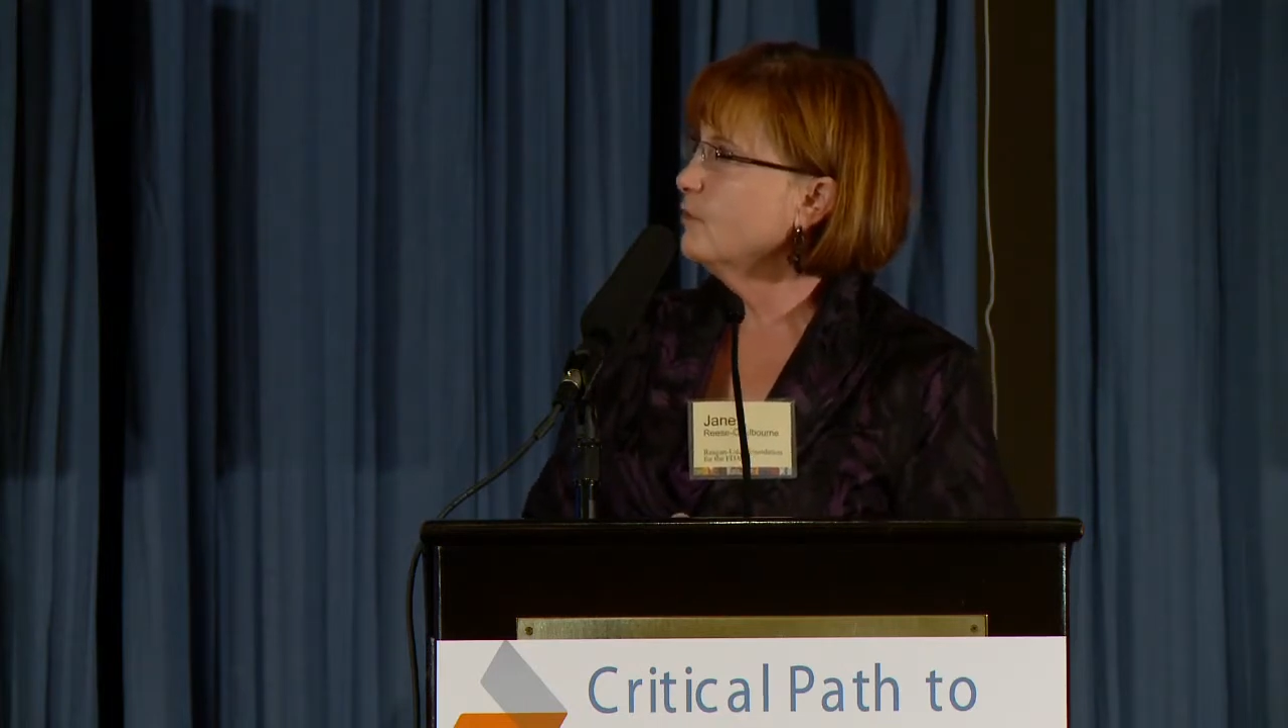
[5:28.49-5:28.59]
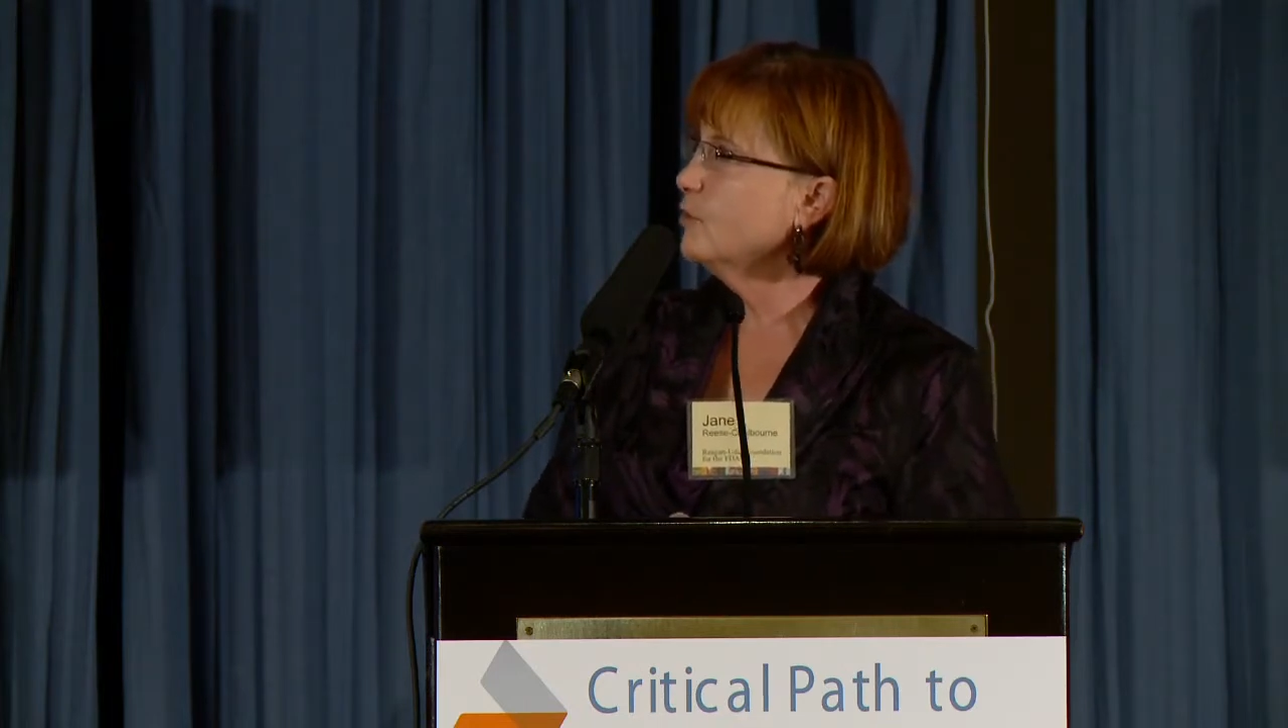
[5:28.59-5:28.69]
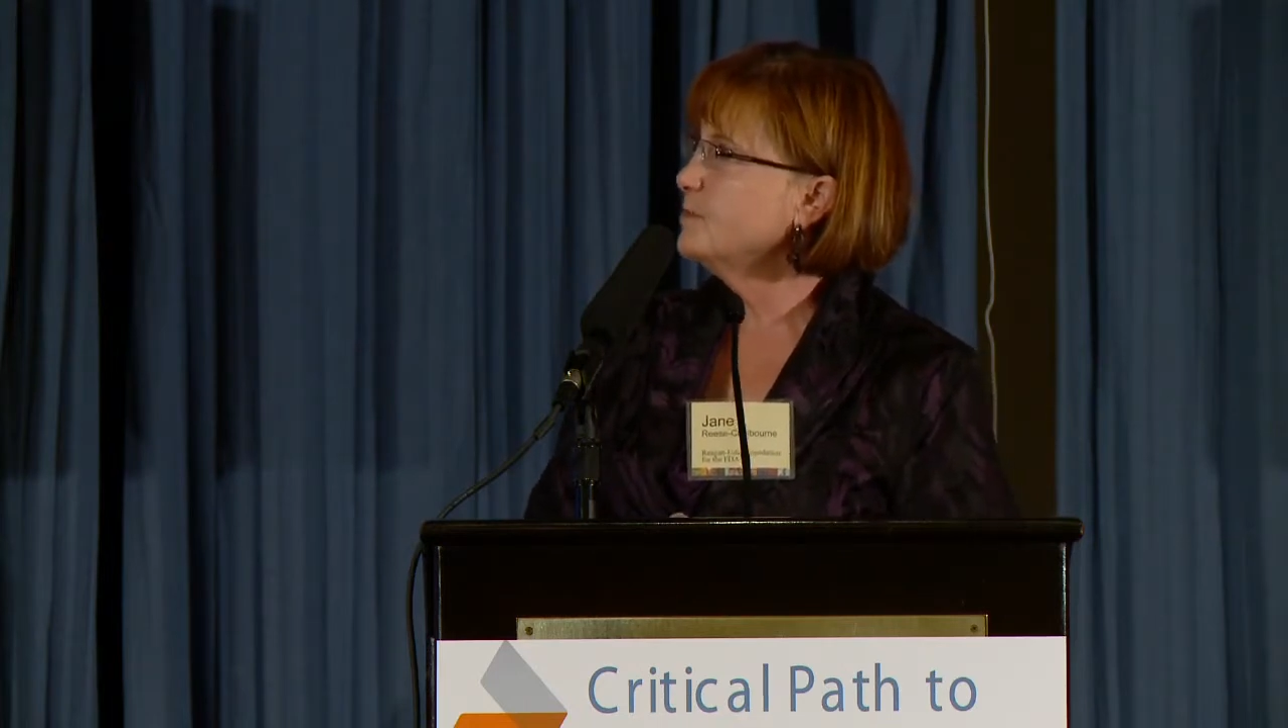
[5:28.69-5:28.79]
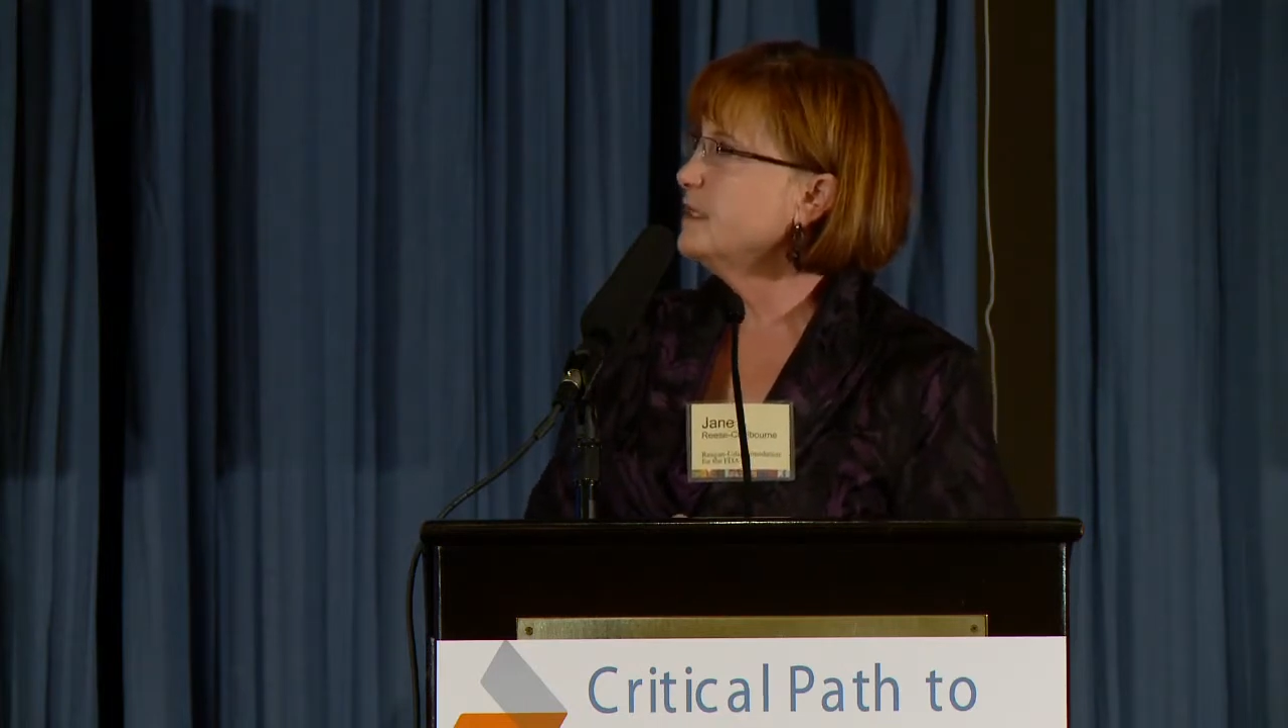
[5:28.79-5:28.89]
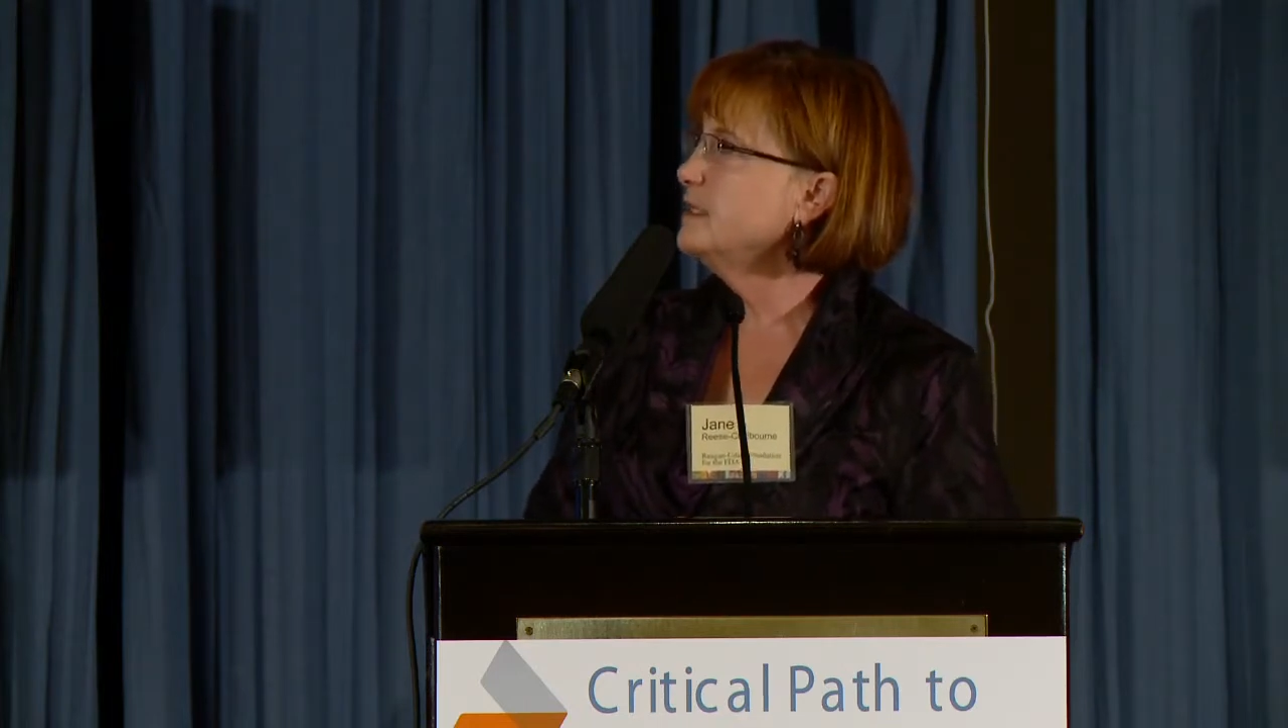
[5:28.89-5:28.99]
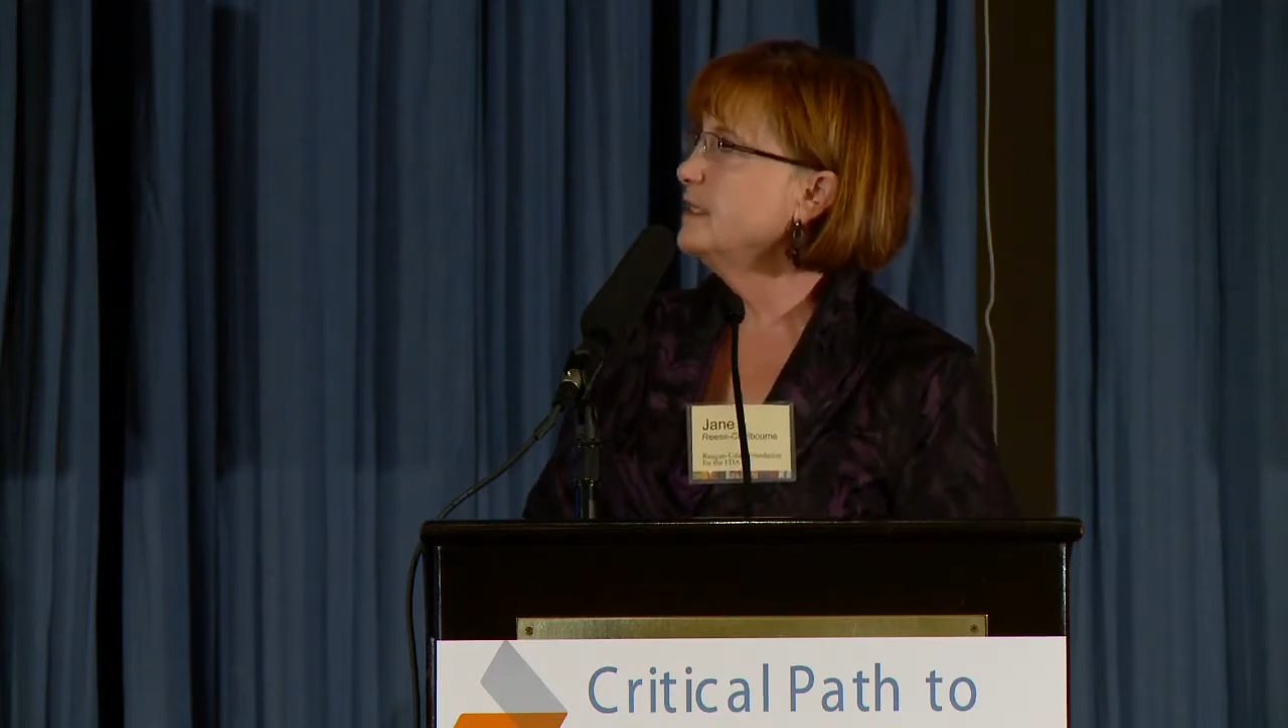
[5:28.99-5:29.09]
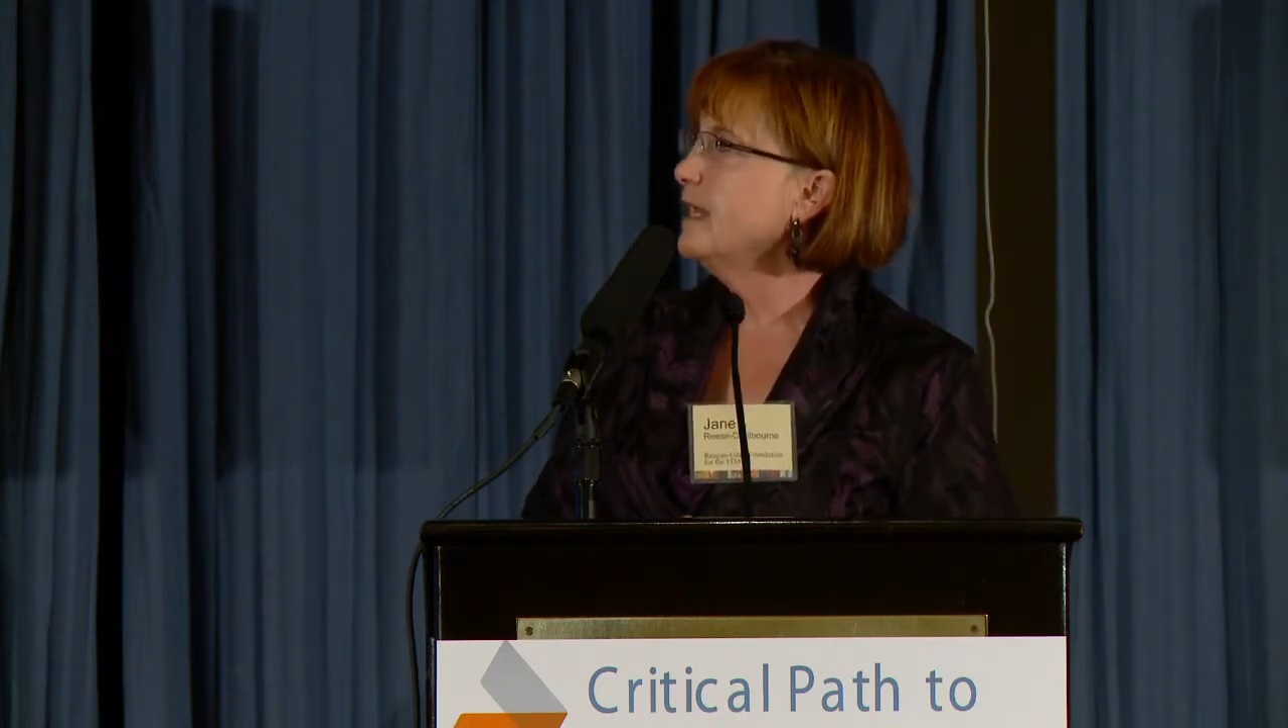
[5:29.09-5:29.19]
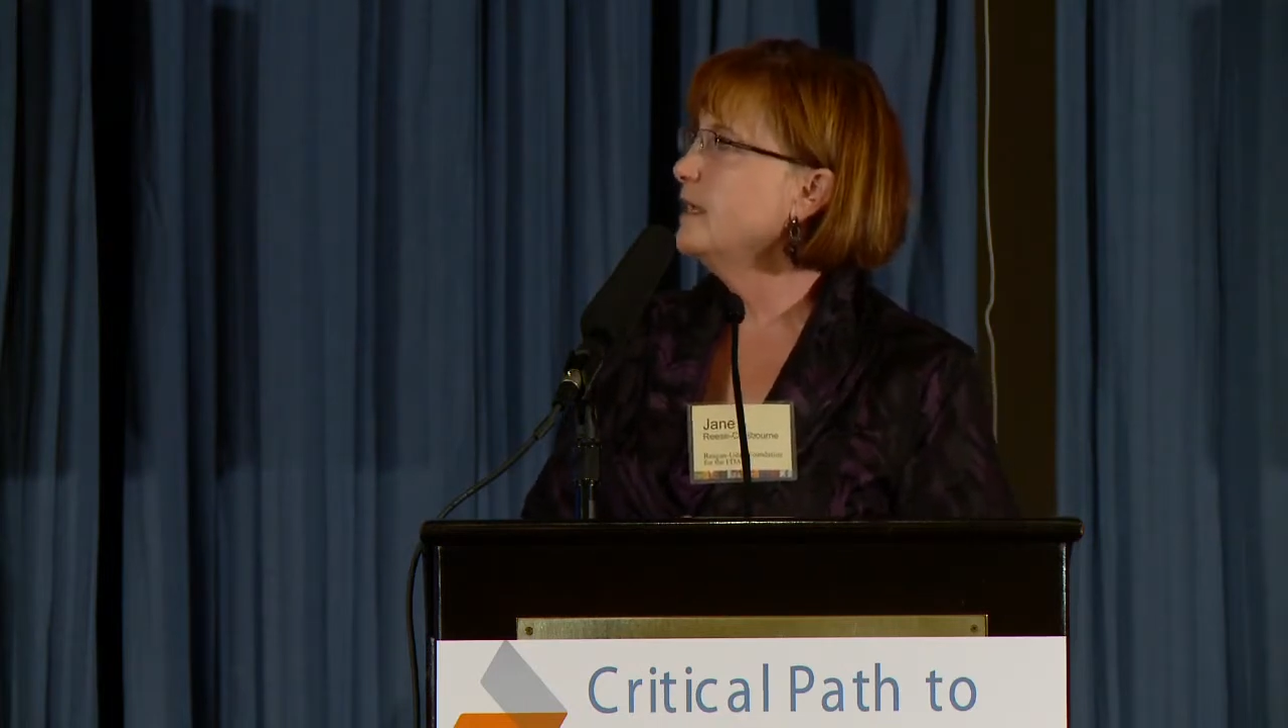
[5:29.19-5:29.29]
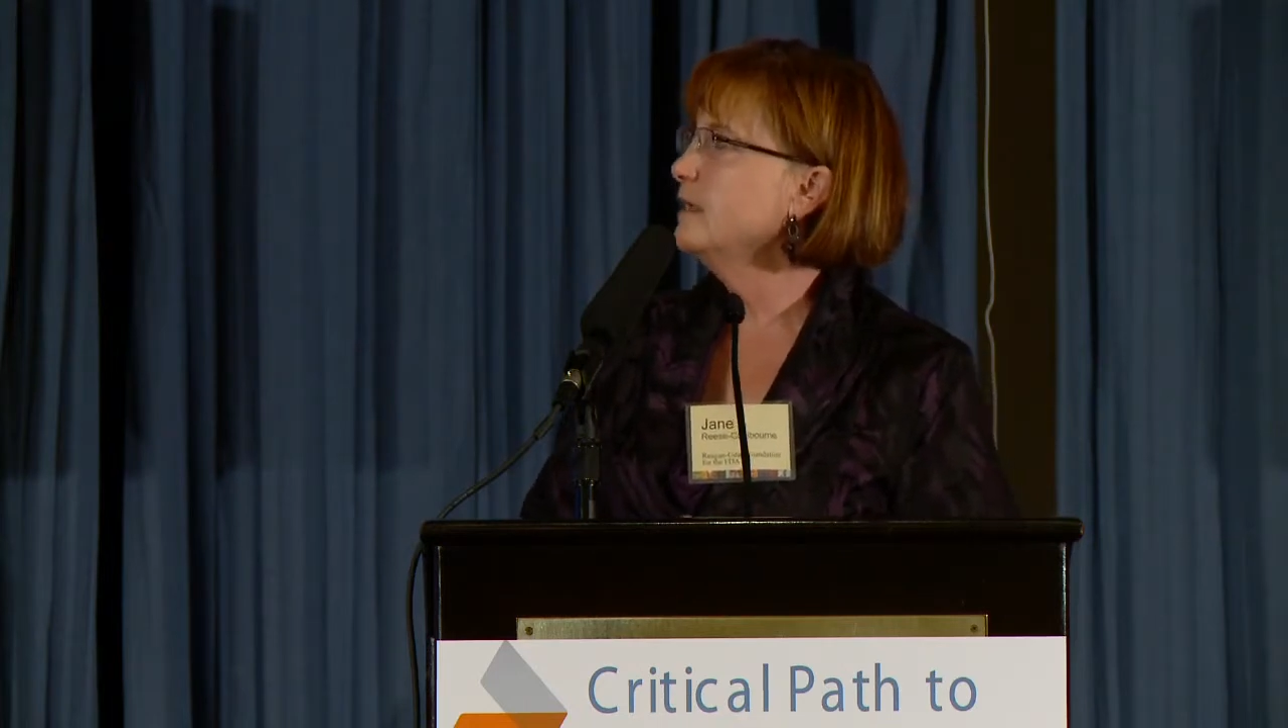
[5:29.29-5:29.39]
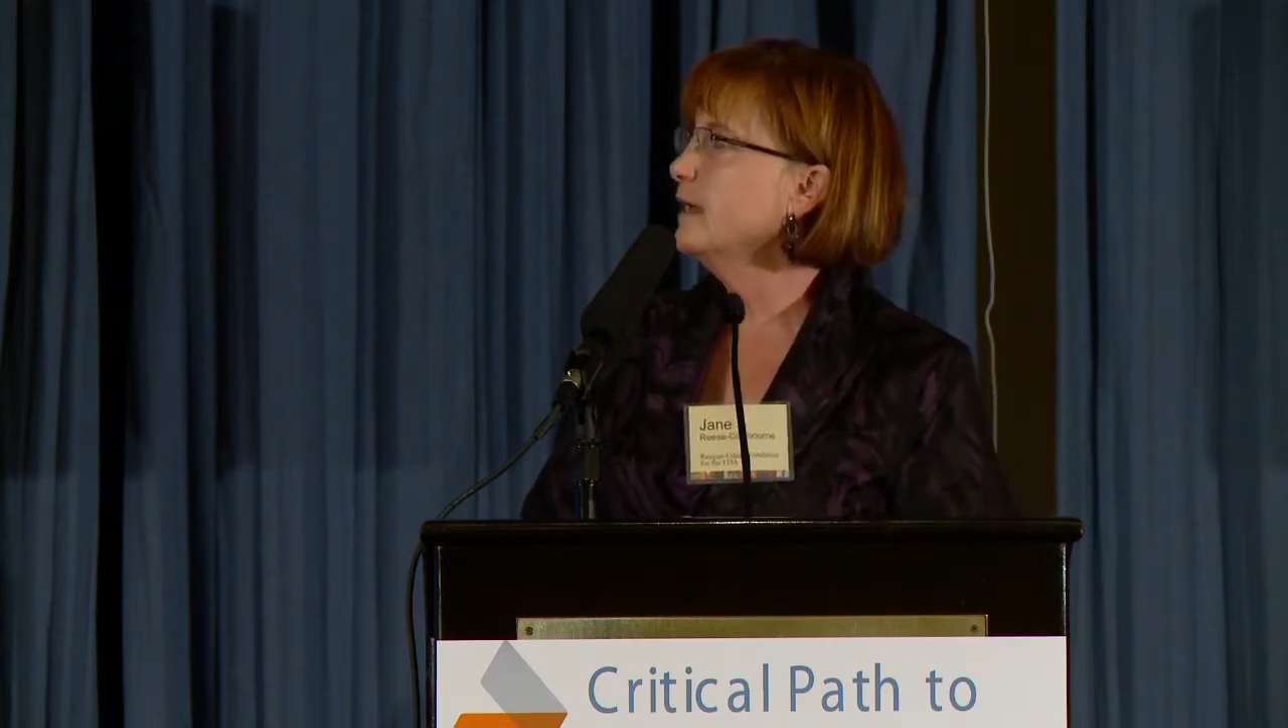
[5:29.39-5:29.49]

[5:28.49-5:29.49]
group to date